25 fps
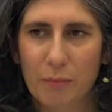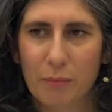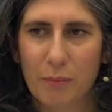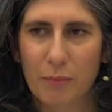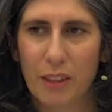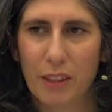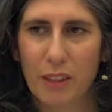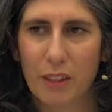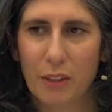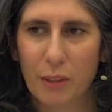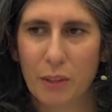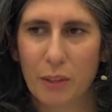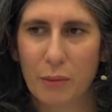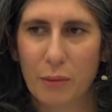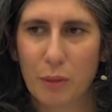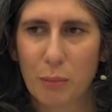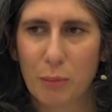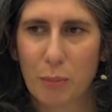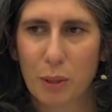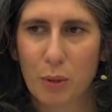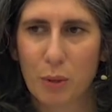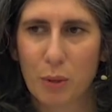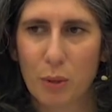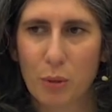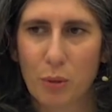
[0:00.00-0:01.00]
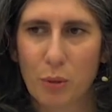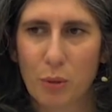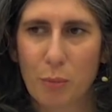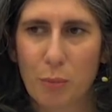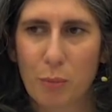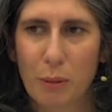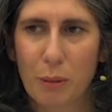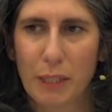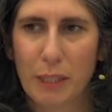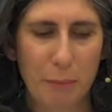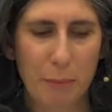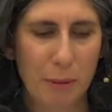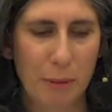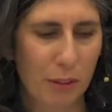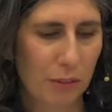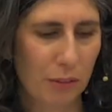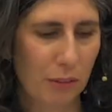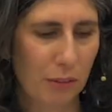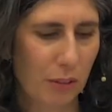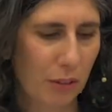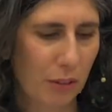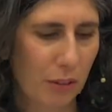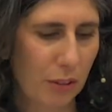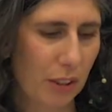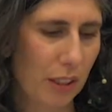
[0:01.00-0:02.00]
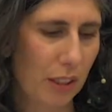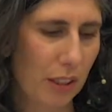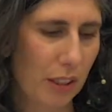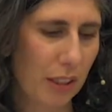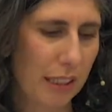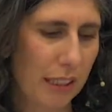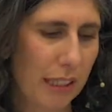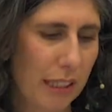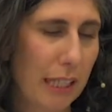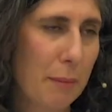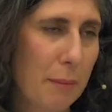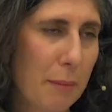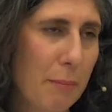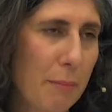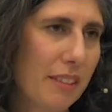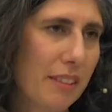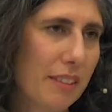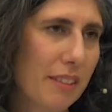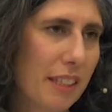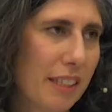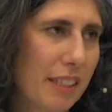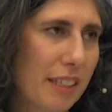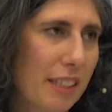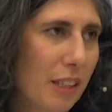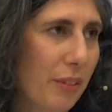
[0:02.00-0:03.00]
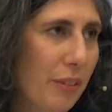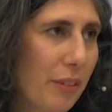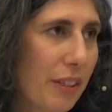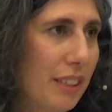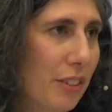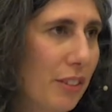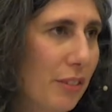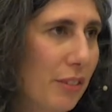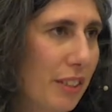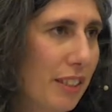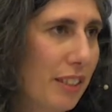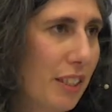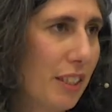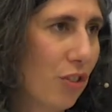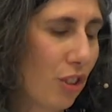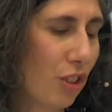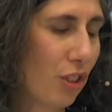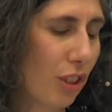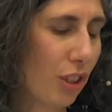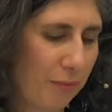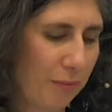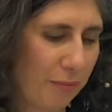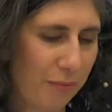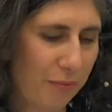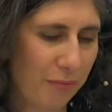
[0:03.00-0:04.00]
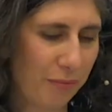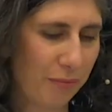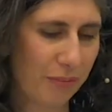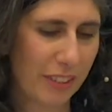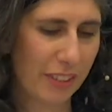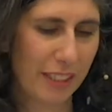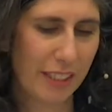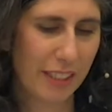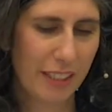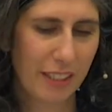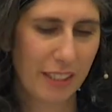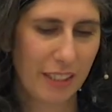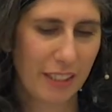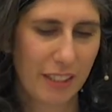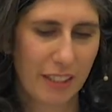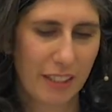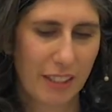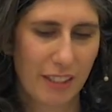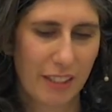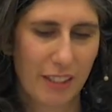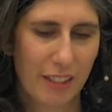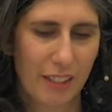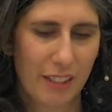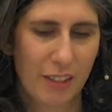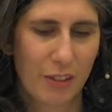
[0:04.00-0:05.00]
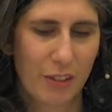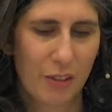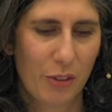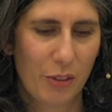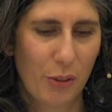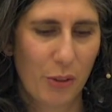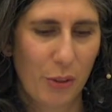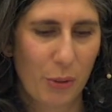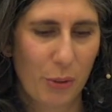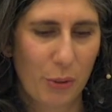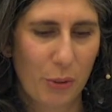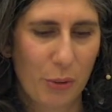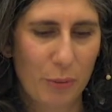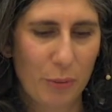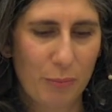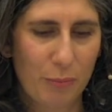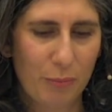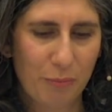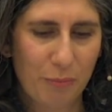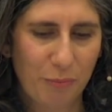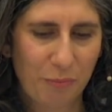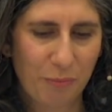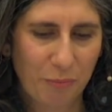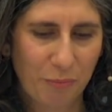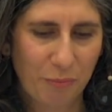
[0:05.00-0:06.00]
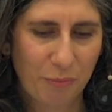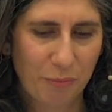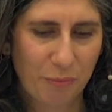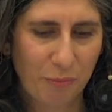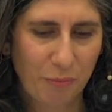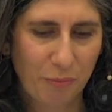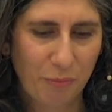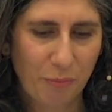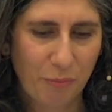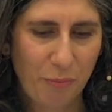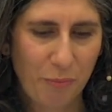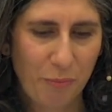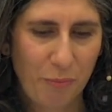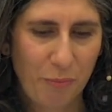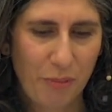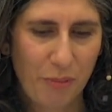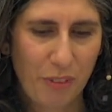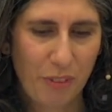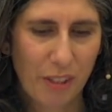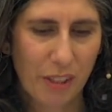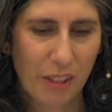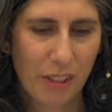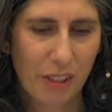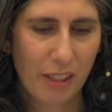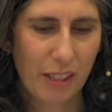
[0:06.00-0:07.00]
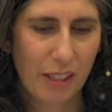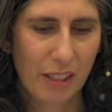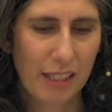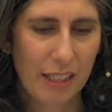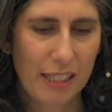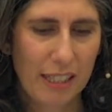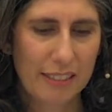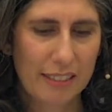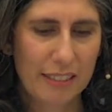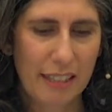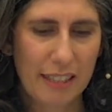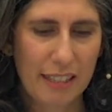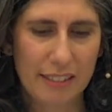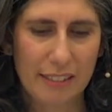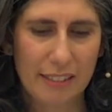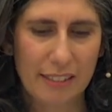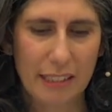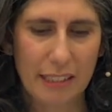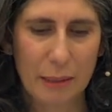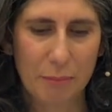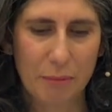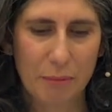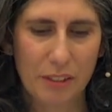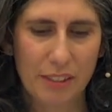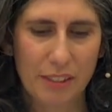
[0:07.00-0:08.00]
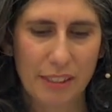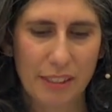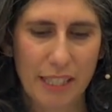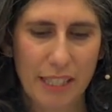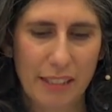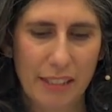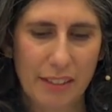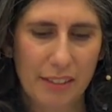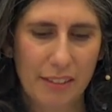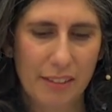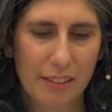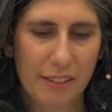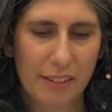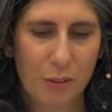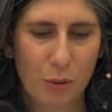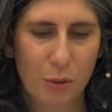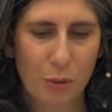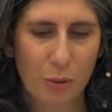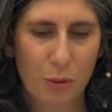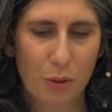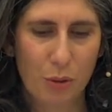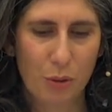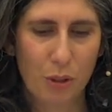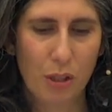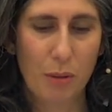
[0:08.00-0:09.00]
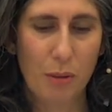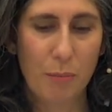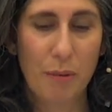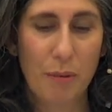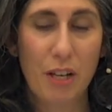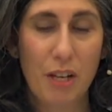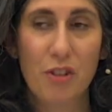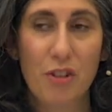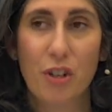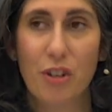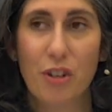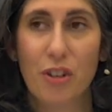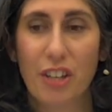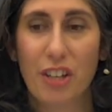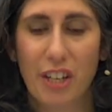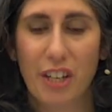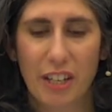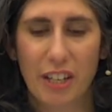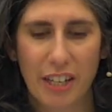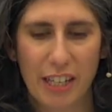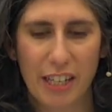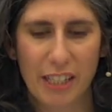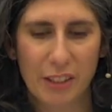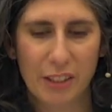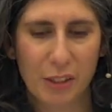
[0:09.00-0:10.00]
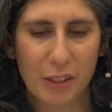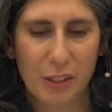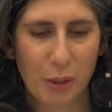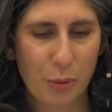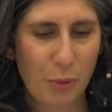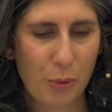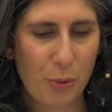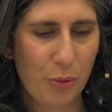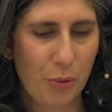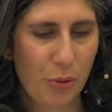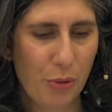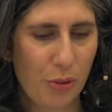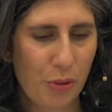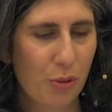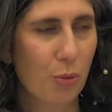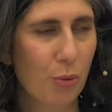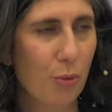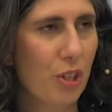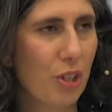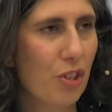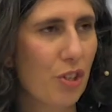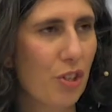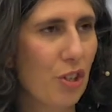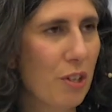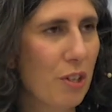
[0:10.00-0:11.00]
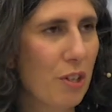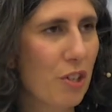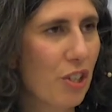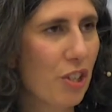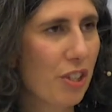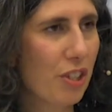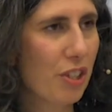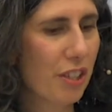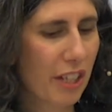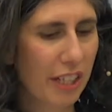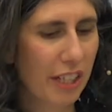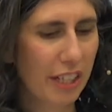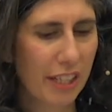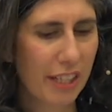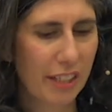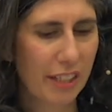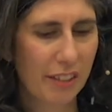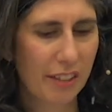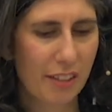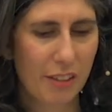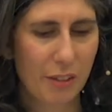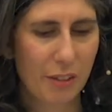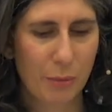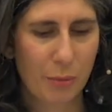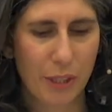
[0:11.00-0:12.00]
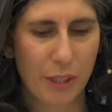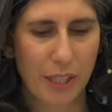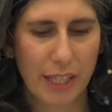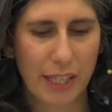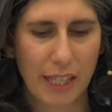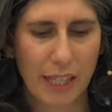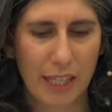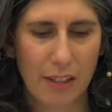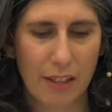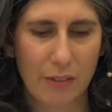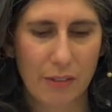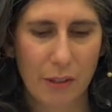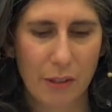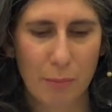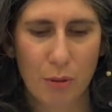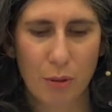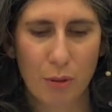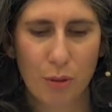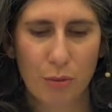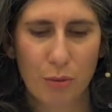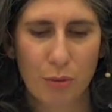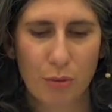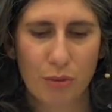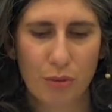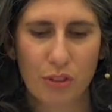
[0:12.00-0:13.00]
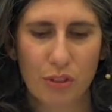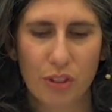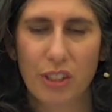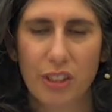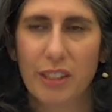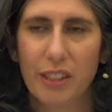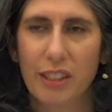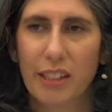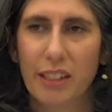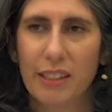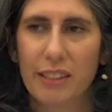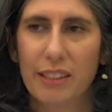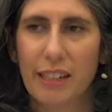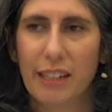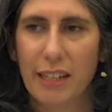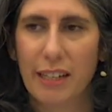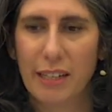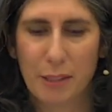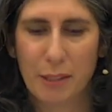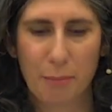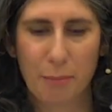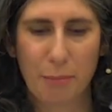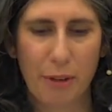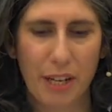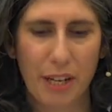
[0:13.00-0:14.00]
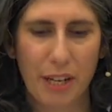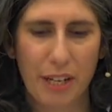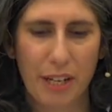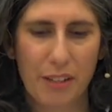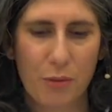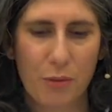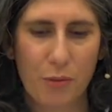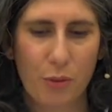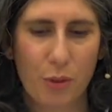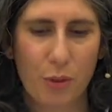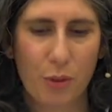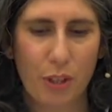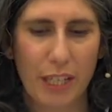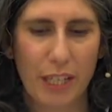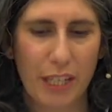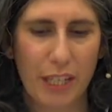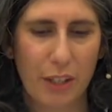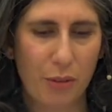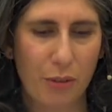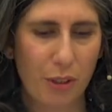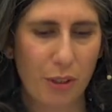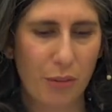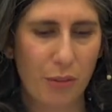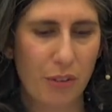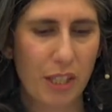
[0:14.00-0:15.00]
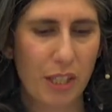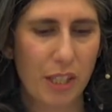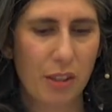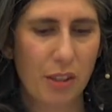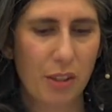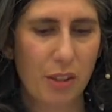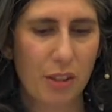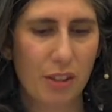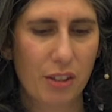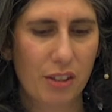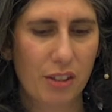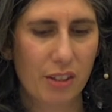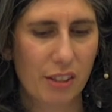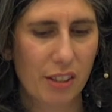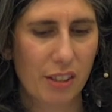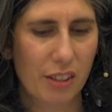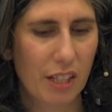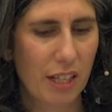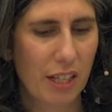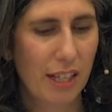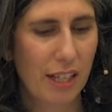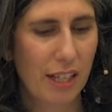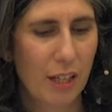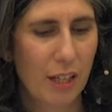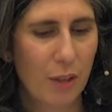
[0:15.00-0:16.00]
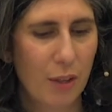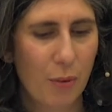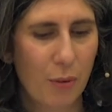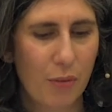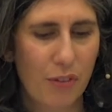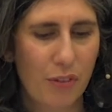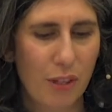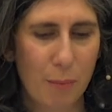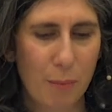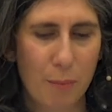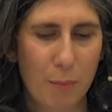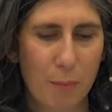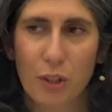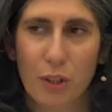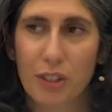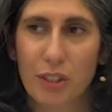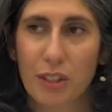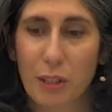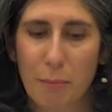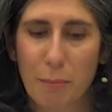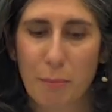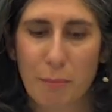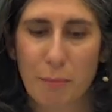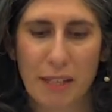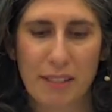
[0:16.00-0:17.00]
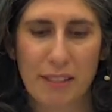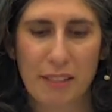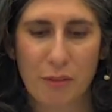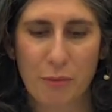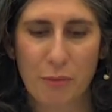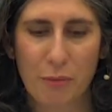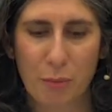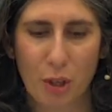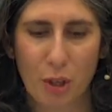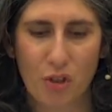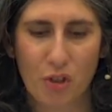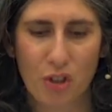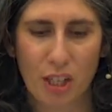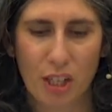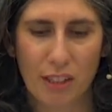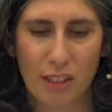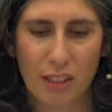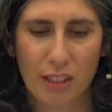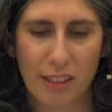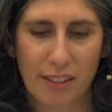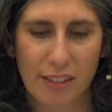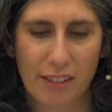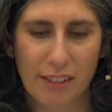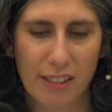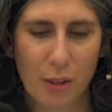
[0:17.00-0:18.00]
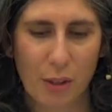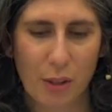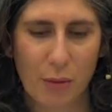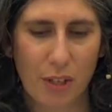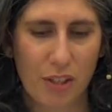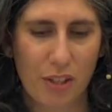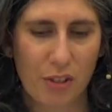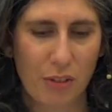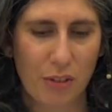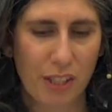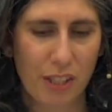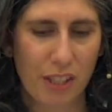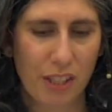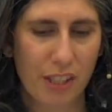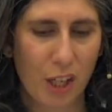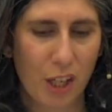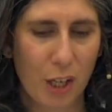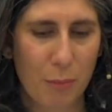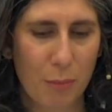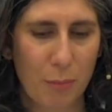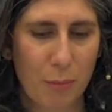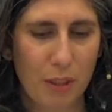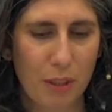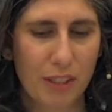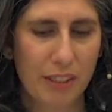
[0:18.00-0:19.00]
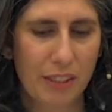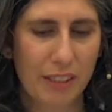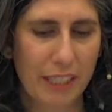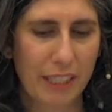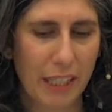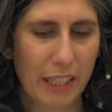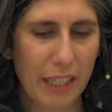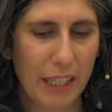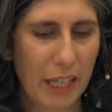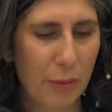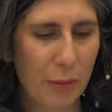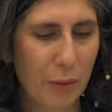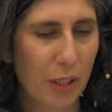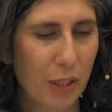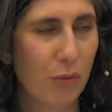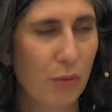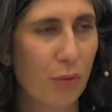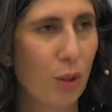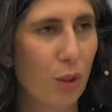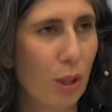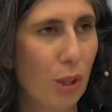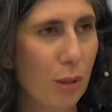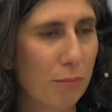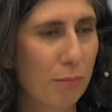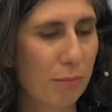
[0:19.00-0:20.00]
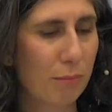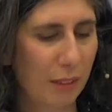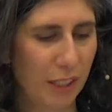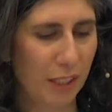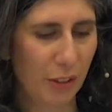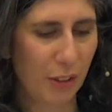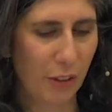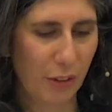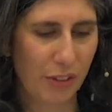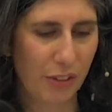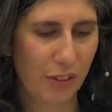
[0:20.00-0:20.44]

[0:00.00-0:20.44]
I thought it would be good to speak about uh, climate and the green transition. So um, ESA has helped the states to uh, measure their land use to reach emission targets. We have approved tax breaks for electric vehicles. We've supported a massive project in sequestering carbon in liquid form under